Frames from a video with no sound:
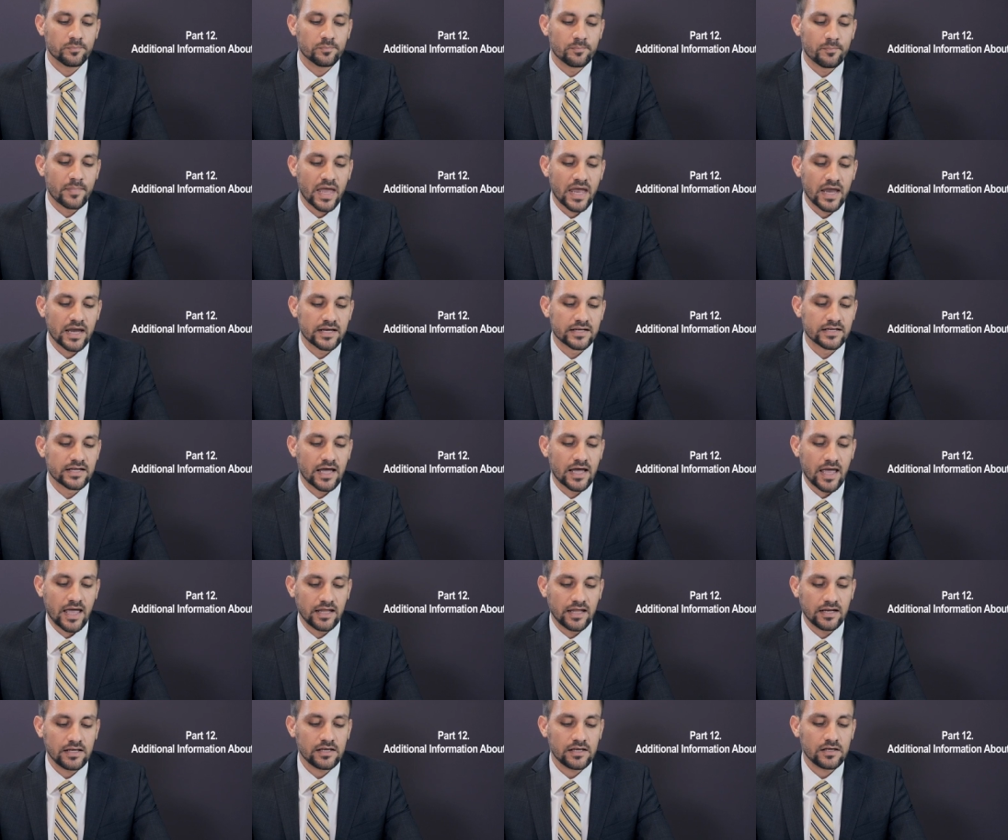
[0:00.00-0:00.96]
made
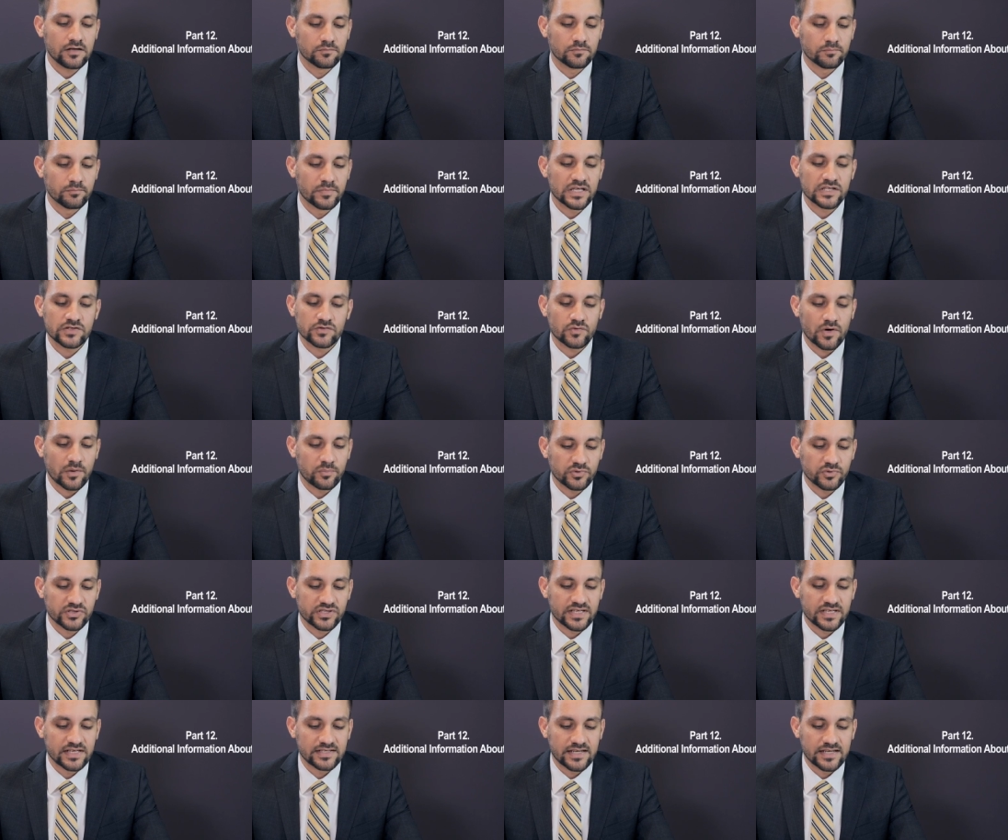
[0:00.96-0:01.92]
any
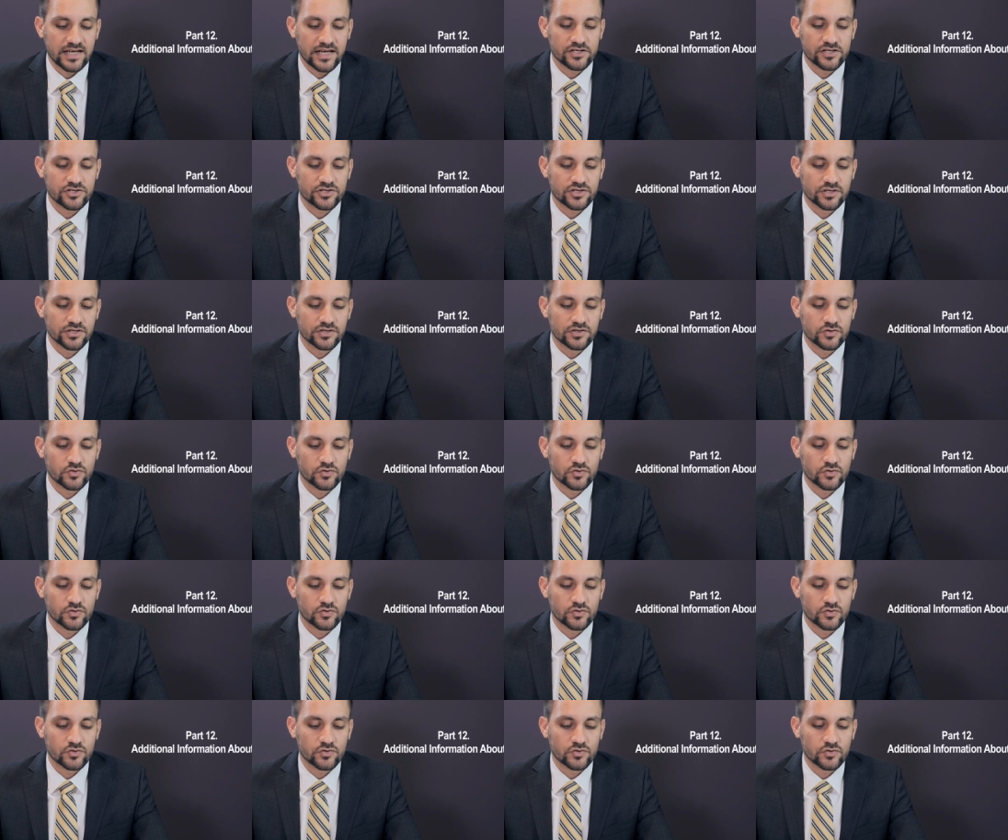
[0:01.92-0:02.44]
misrepresentation